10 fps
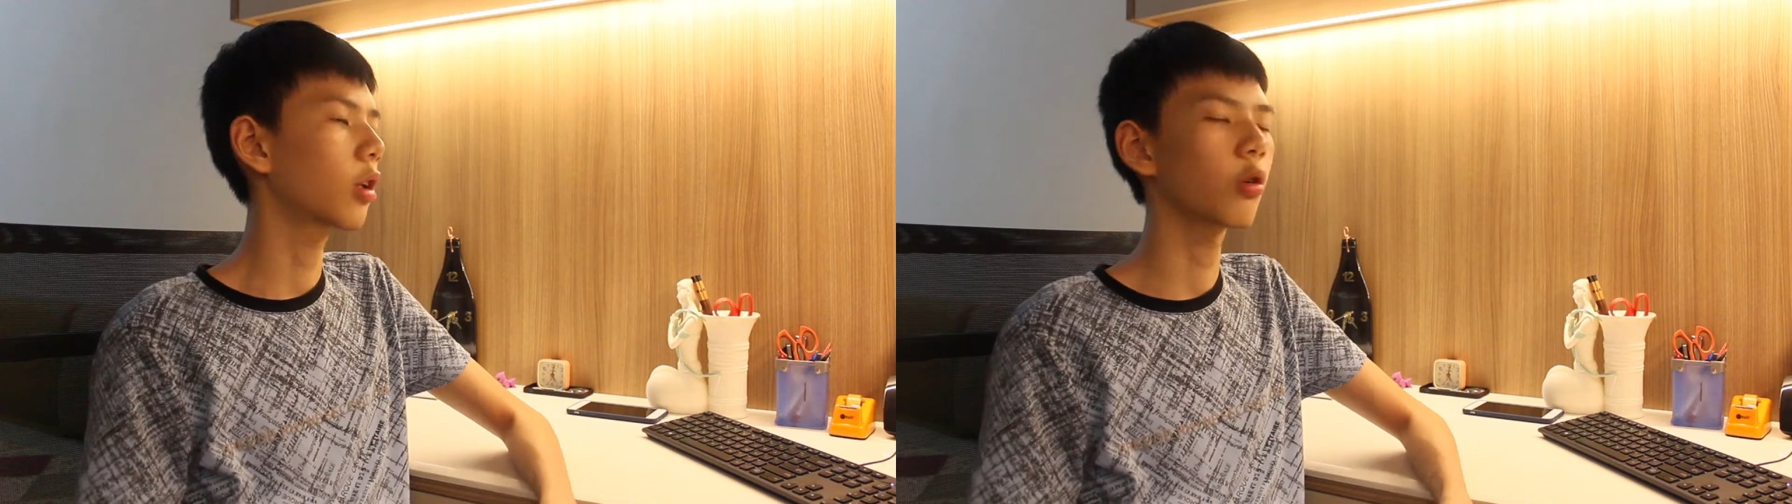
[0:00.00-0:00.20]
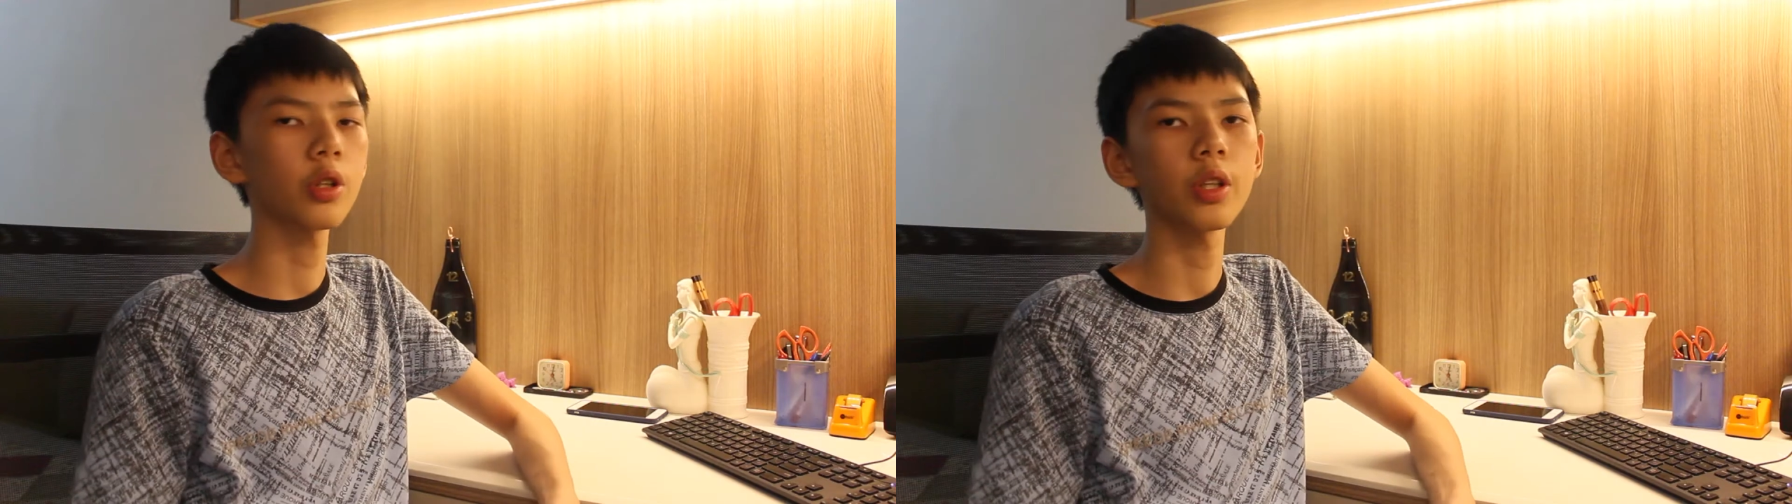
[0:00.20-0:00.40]

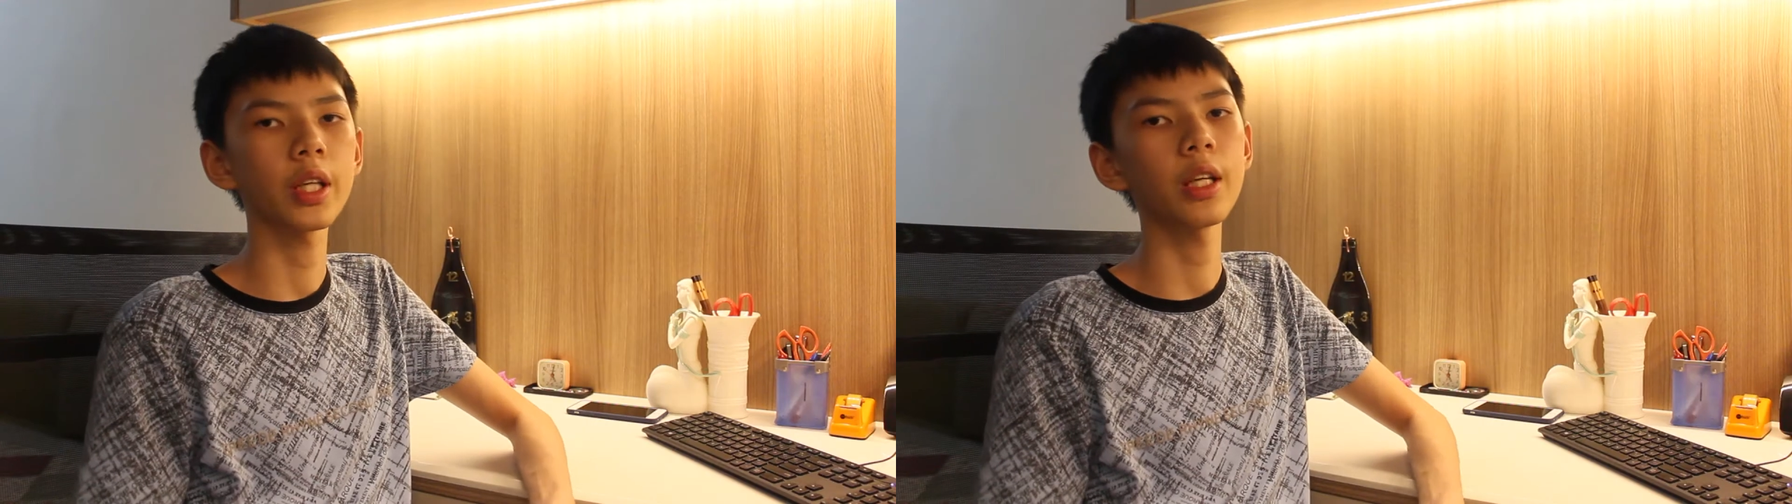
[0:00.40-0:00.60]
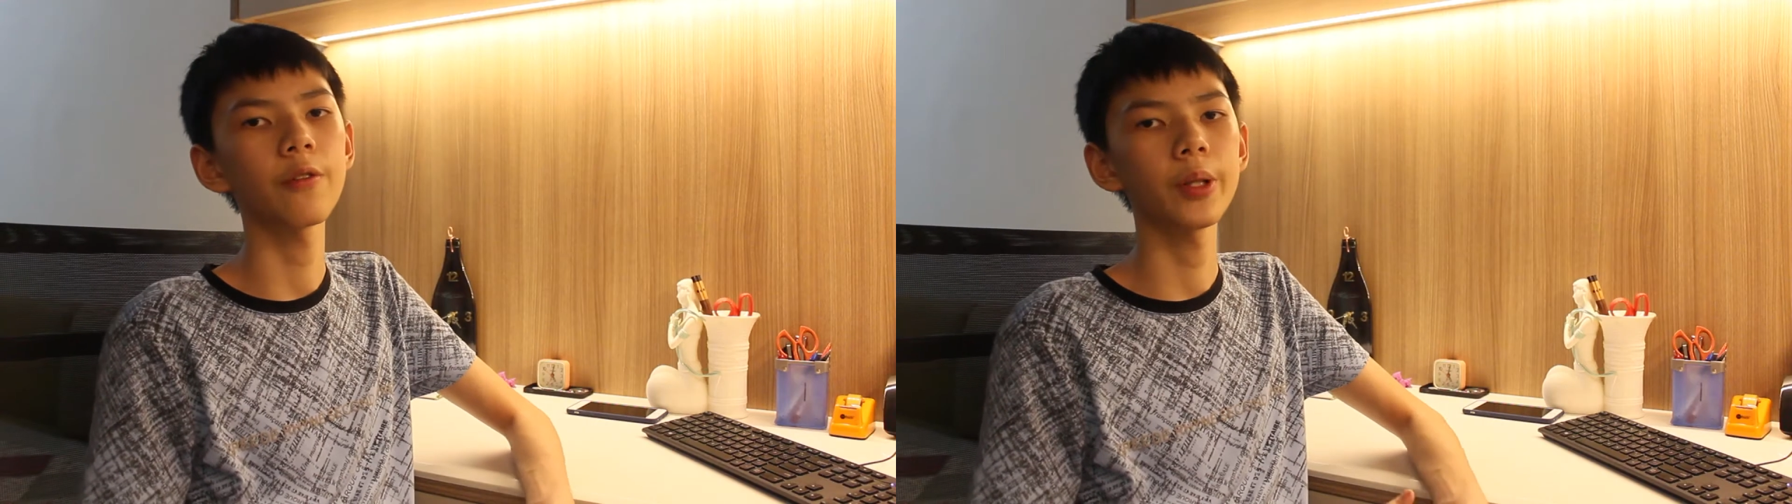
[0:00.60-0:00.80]
closer the
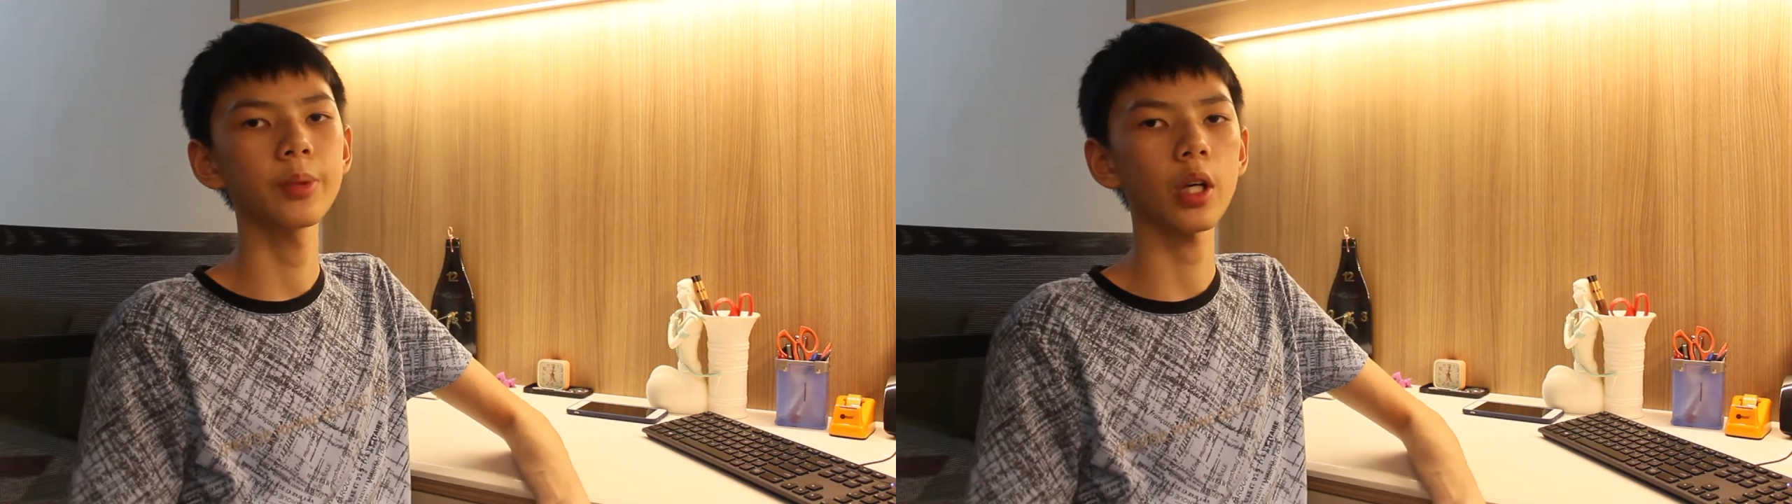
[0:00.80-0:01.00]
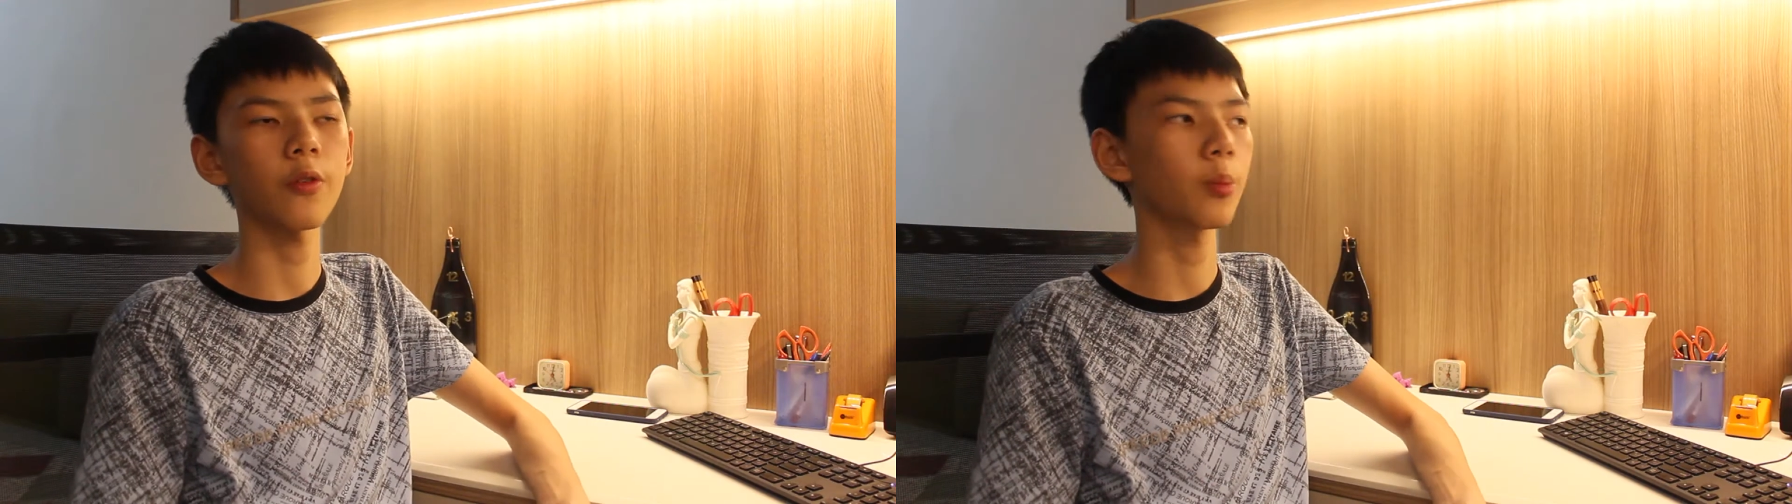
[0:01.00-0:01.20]

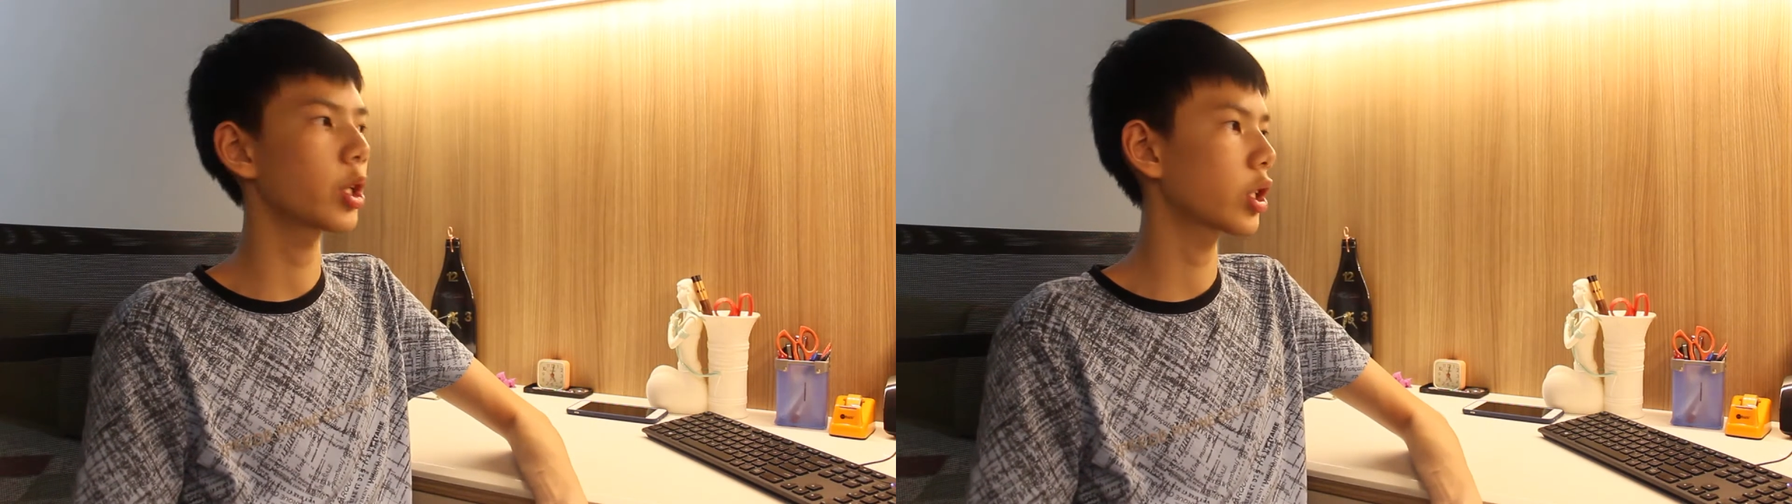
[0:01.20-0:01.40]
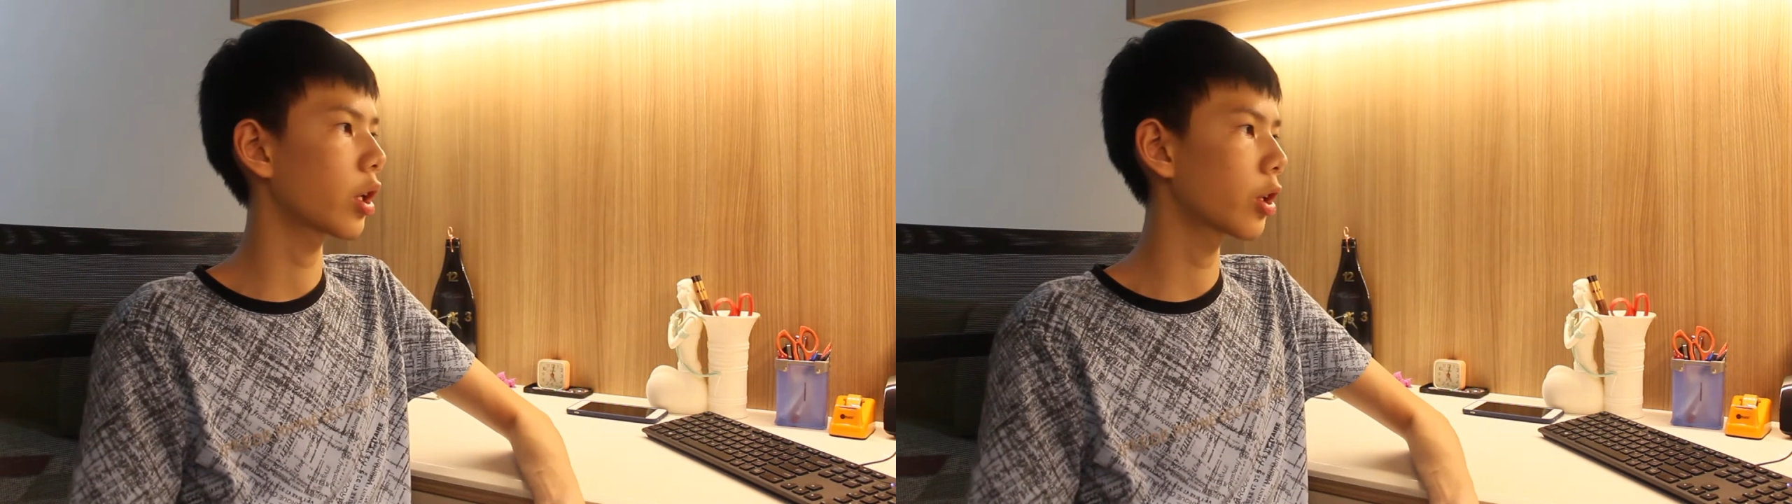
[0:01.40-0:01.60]
keyframes are from
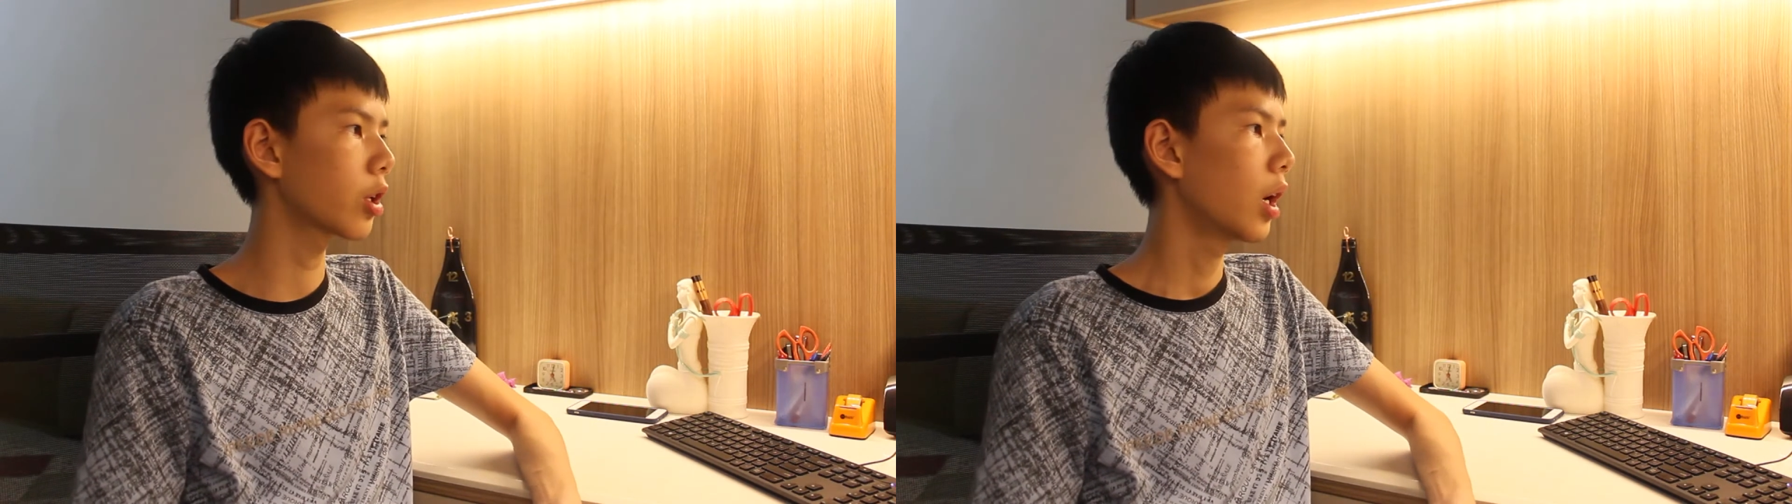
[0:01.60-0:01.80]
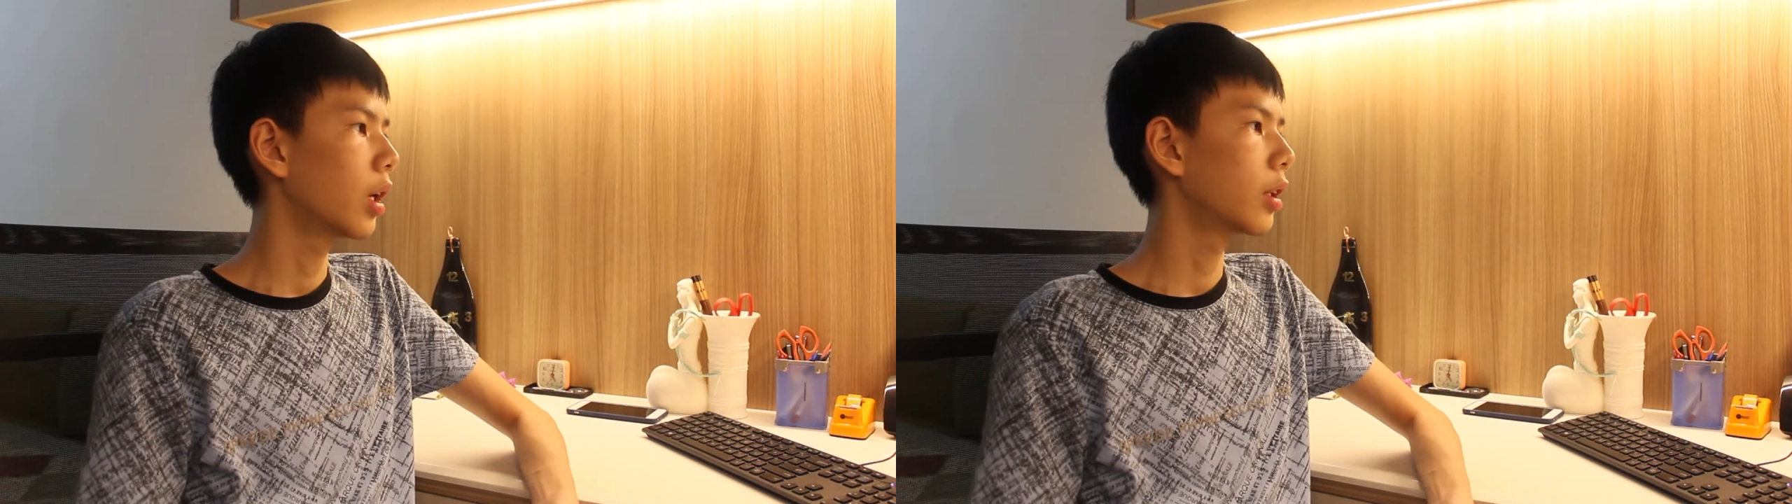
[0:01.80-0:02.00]
each other,